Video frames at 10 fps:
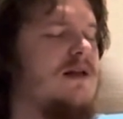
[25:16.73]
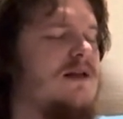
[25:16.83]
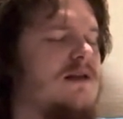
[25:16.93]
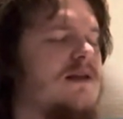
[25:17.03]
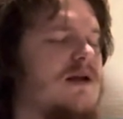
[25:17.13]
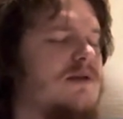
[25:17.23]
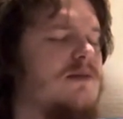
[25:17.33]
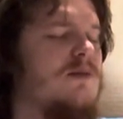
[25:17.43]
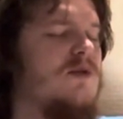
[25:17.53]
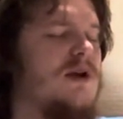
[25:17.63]
It sounds
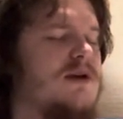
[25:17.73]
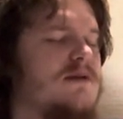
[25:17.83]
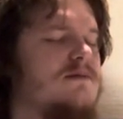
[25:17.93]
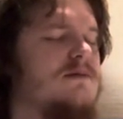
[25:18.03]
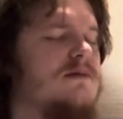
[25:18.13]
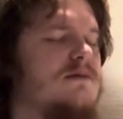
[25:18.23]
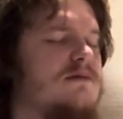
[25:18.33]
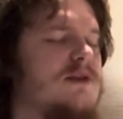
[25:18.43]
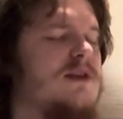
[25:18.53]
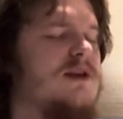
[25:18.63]
more like
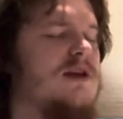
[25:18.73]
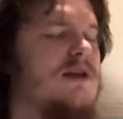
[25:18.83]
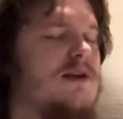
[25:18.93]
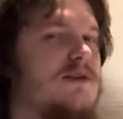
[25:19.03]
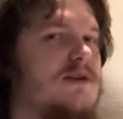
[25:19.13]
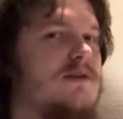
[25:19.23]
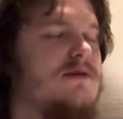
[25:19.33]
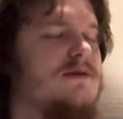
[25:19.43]
a skill issue.